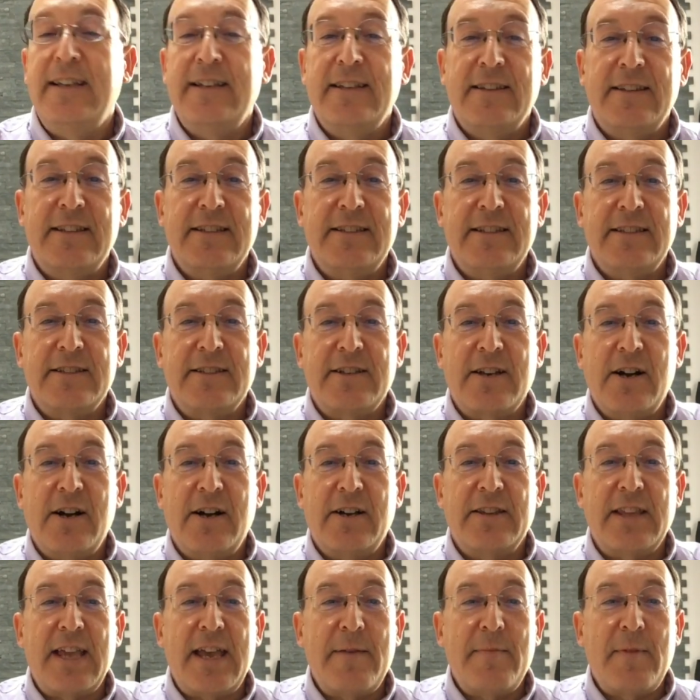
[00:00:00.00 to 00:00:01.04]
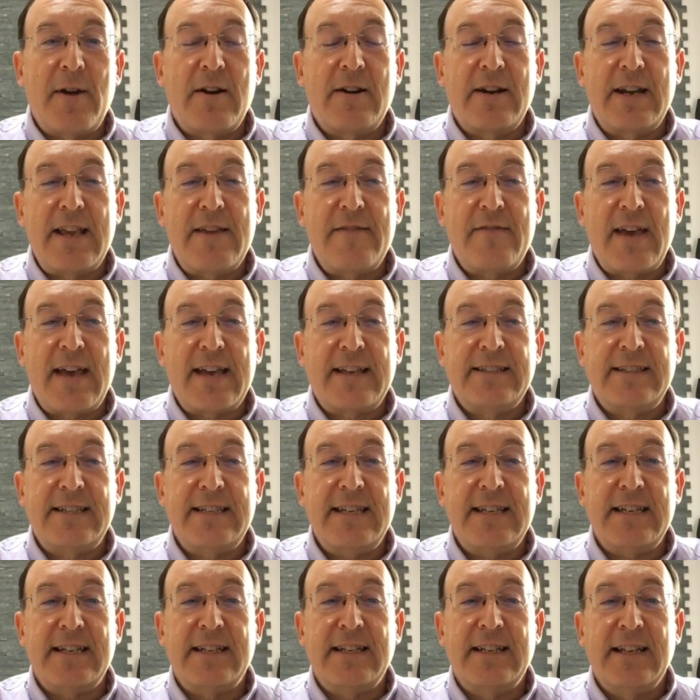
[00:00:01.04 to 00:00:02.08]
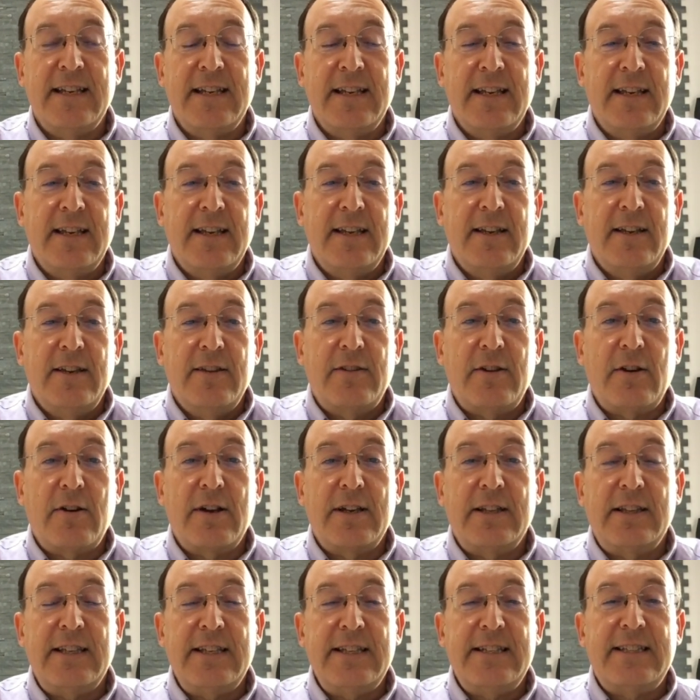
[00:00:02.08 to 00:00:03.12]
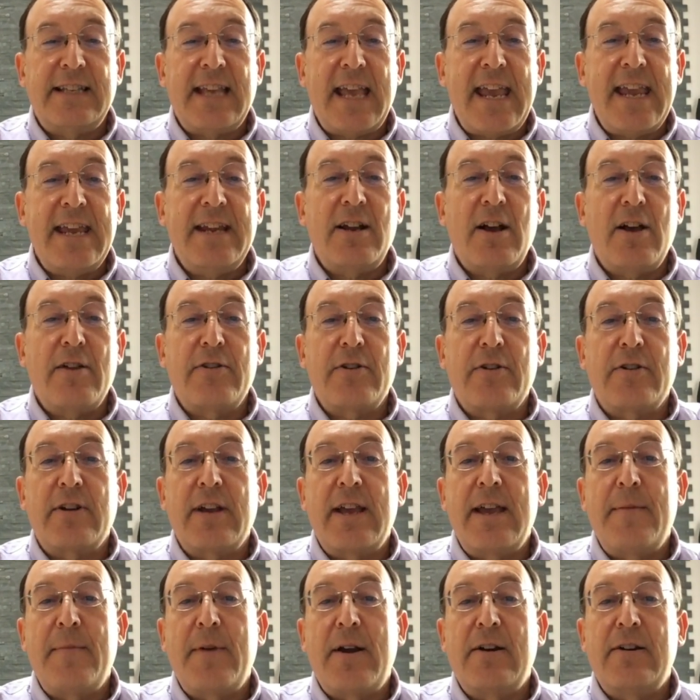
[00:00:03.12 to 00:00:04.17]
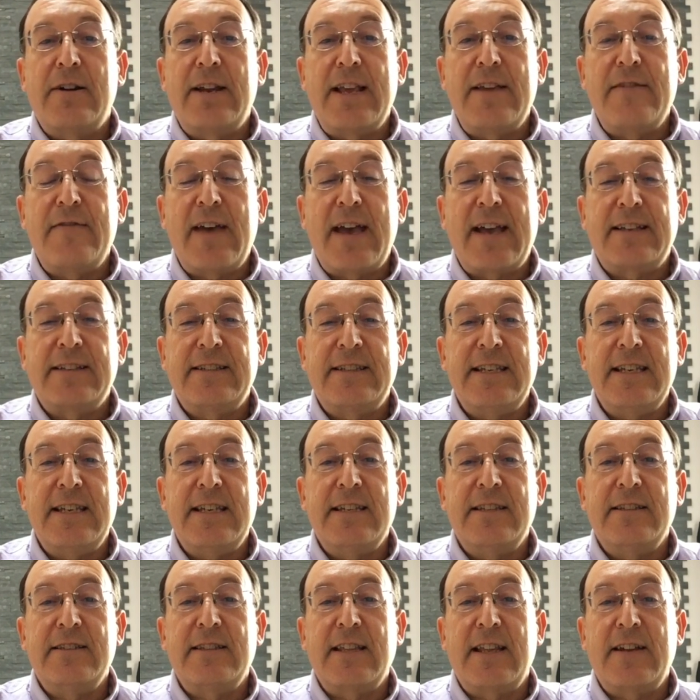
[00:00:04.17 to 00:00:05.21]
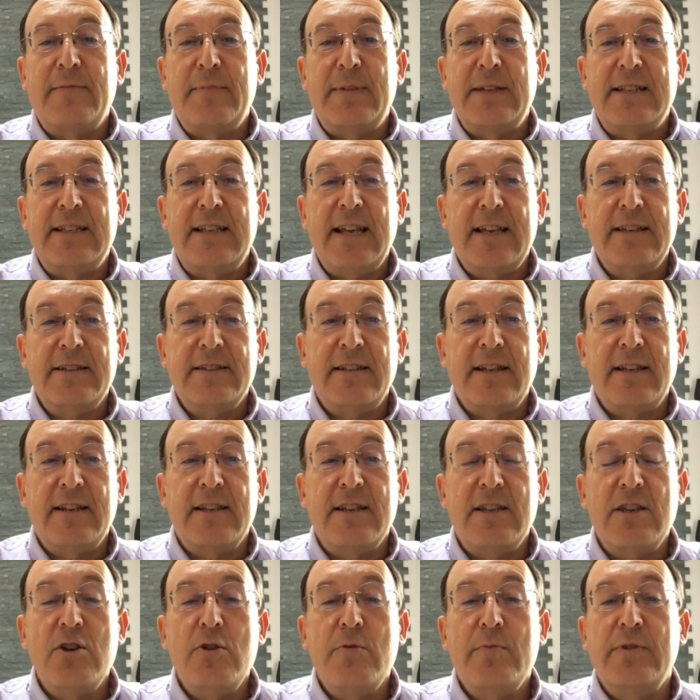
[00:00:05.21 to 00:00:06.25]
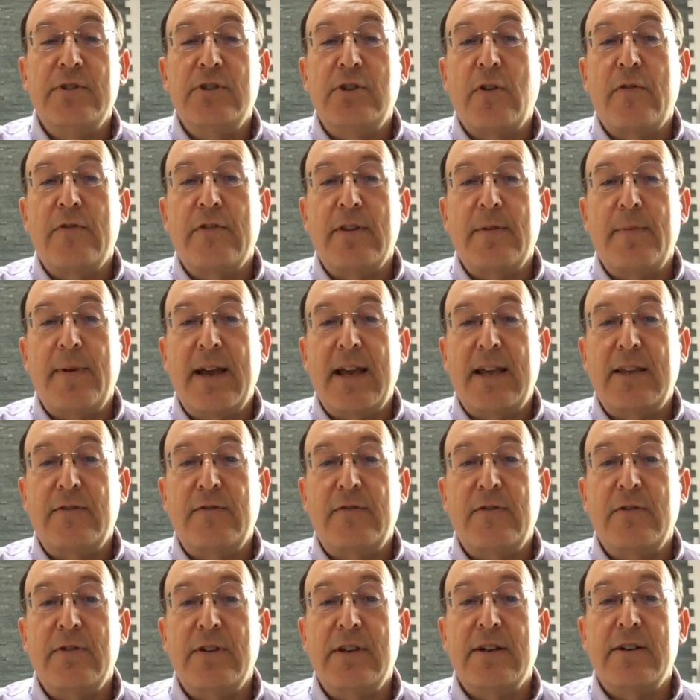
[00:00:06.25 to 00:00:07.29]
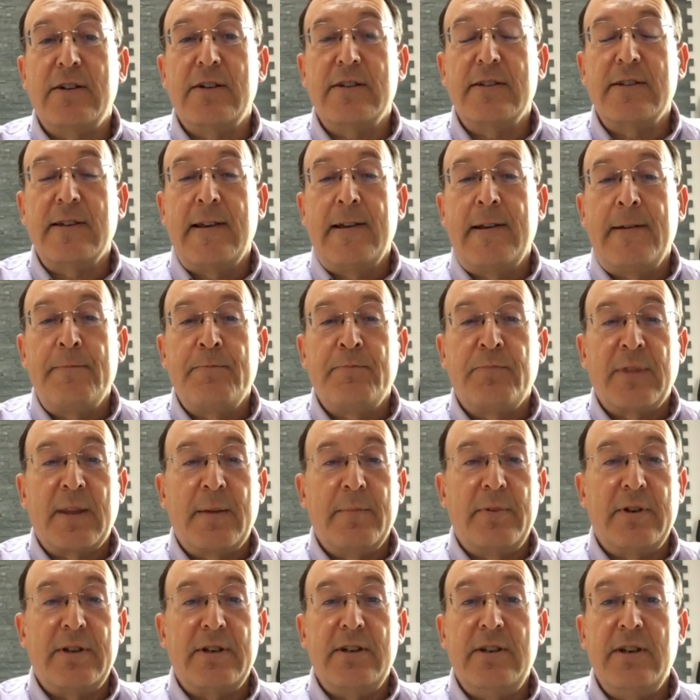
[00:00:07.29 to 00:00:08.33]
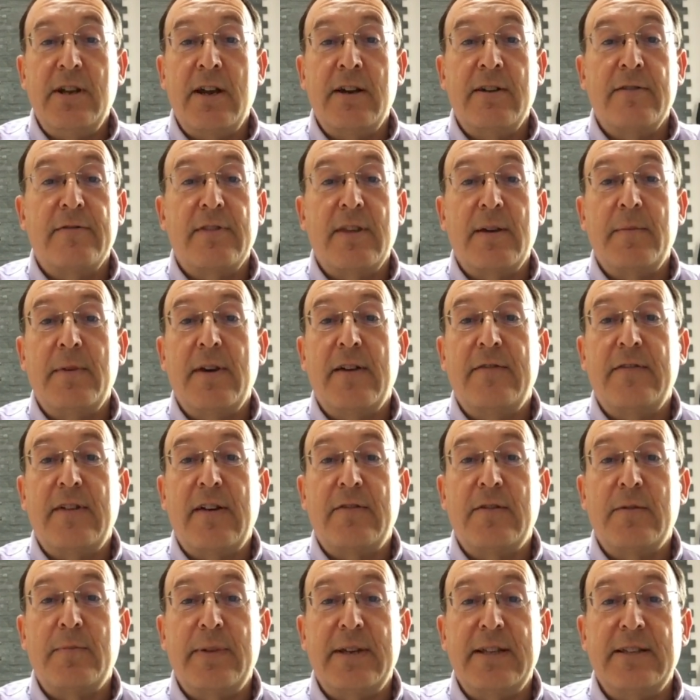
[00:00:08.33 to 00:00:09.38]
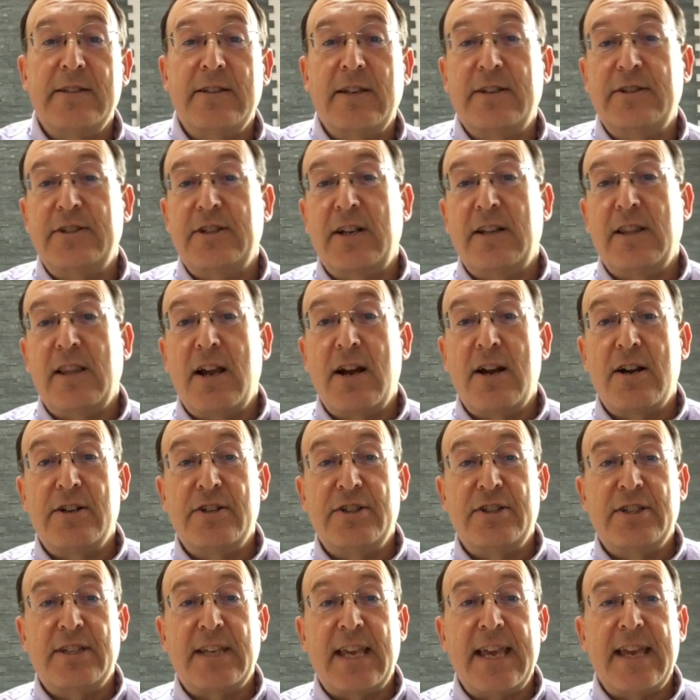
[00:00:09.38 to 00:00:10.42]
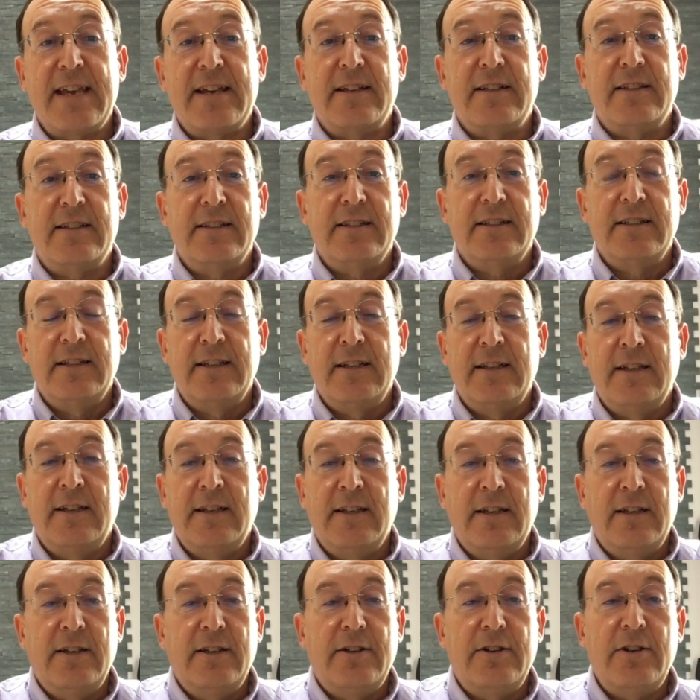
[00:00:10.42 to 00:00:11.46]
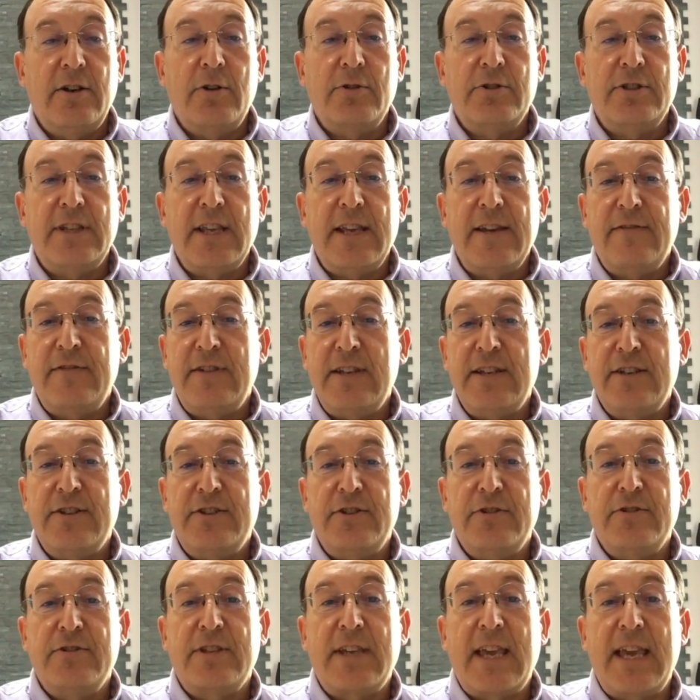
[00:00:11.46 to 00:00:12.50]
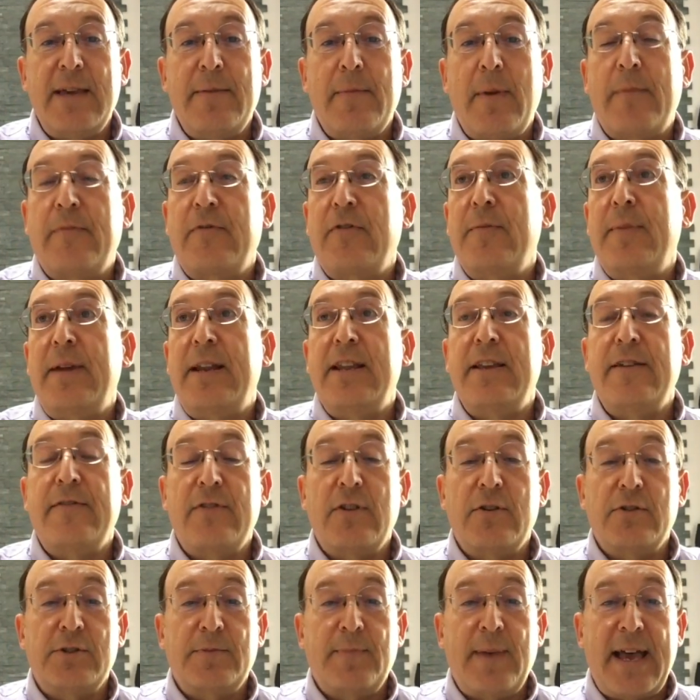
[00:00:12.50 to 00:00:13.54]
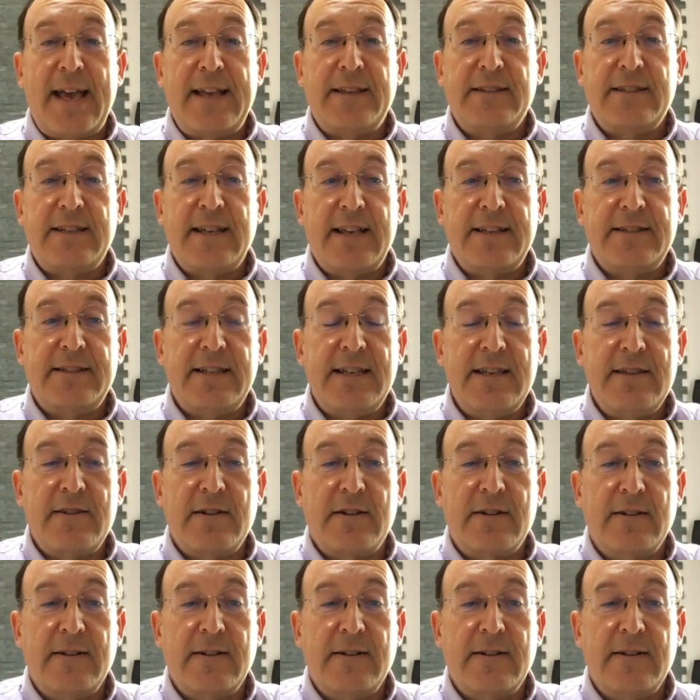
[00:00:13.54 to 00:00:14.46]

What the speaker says: This is called mRNA vaccine. There are at least 8 other mRNA vaccines that have been tested in humans over the past few years, but none of them have ever been such a large scale. No safety issues came up from any of those past tests either.